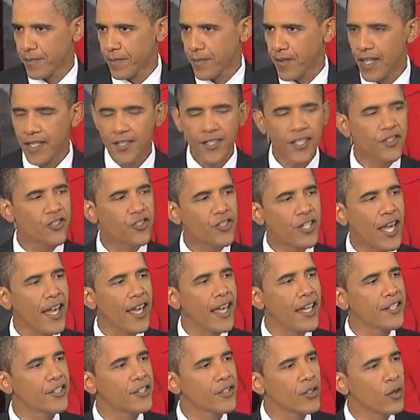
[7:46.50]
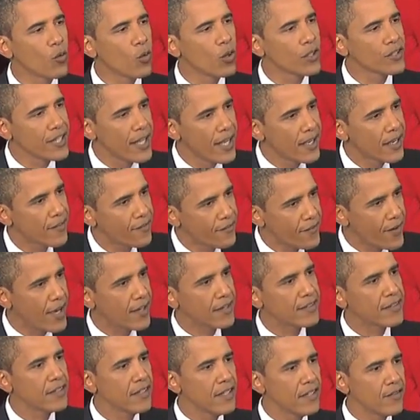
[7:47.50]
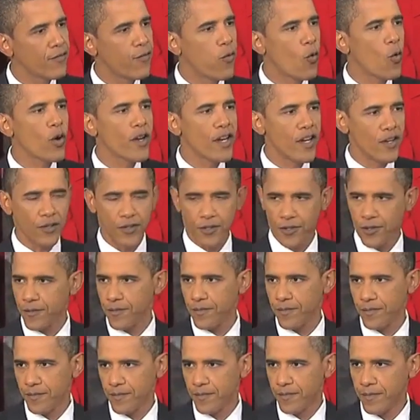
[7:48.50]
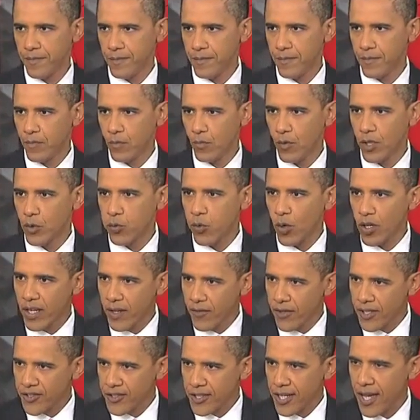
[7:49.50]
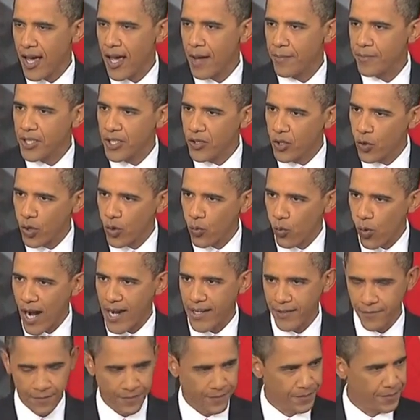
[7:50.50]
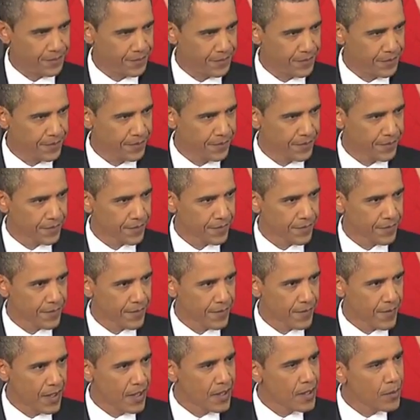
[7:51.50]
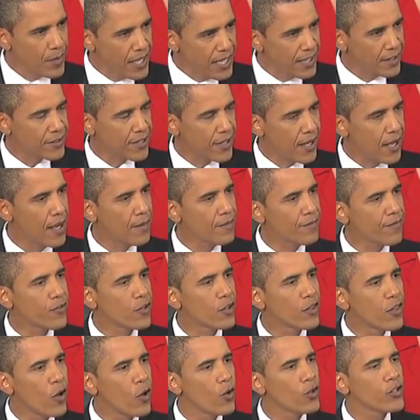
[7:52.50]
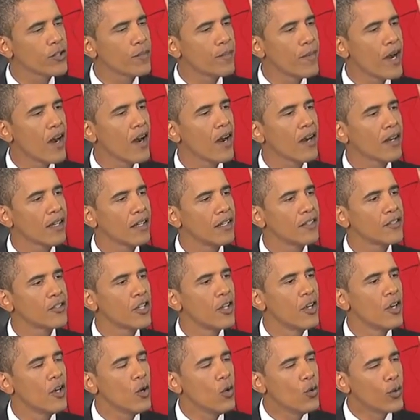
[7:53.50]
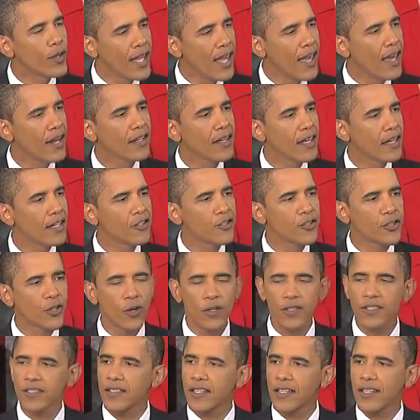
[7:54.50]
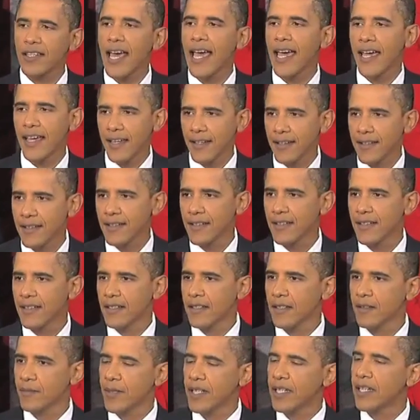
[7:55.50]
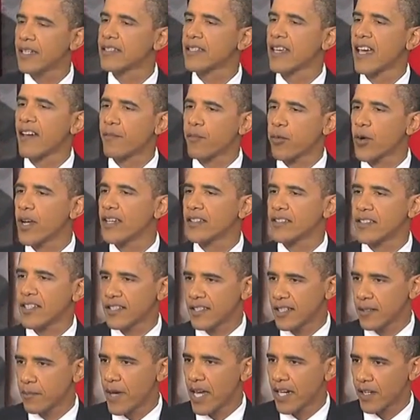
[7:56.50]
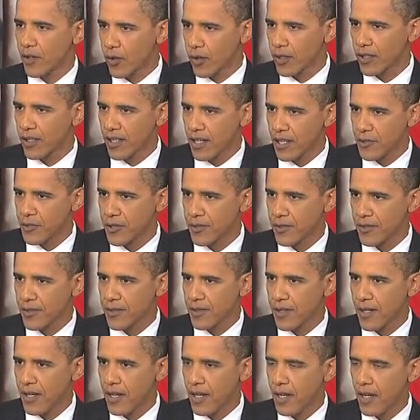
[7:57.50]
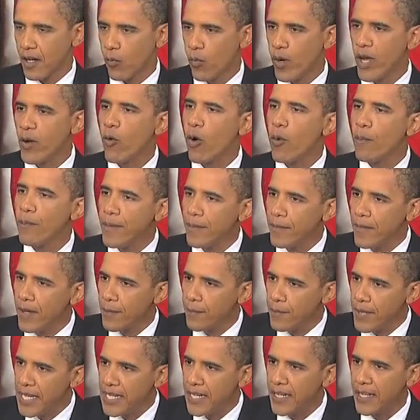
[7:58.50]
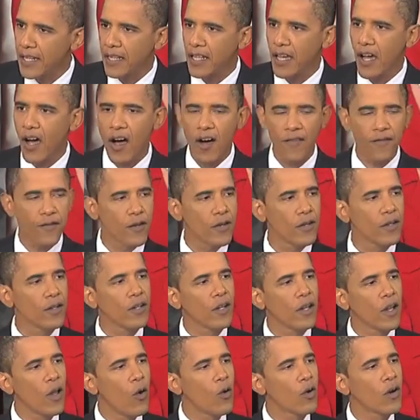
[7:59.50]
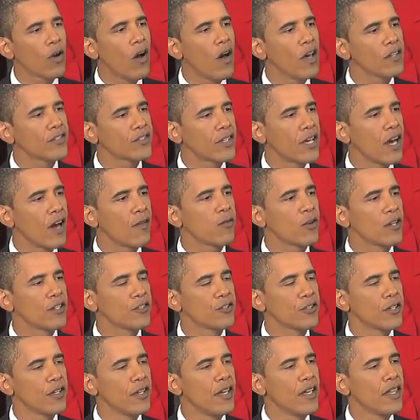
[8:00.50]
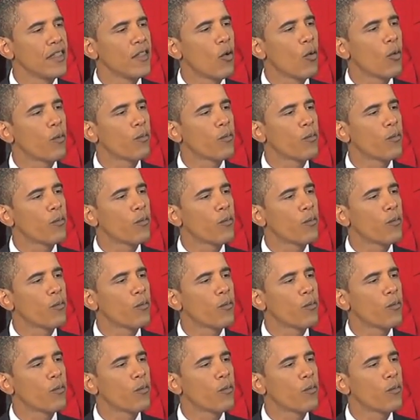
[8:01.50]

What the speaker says: This exchange will take effect in 4 years, which will give us time to do it right. In the meantime, for those Americans who can't get insurance today because they have pre-existing medical conditions, we will immediately offer low-cost coverage that will